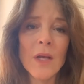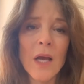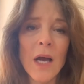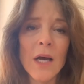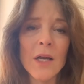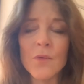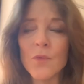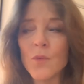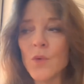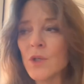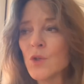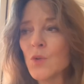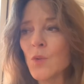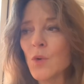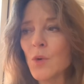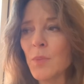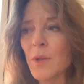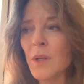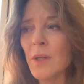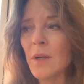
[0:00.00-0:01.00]
out of which
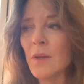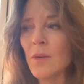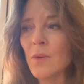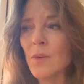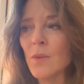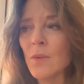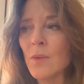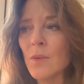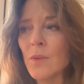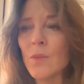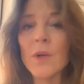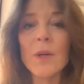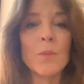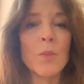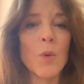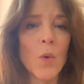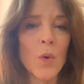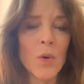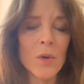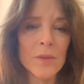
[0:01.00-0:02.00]
we'll be
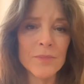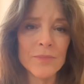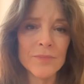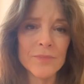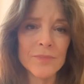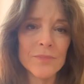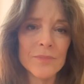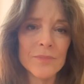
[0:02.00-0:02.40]
reborn.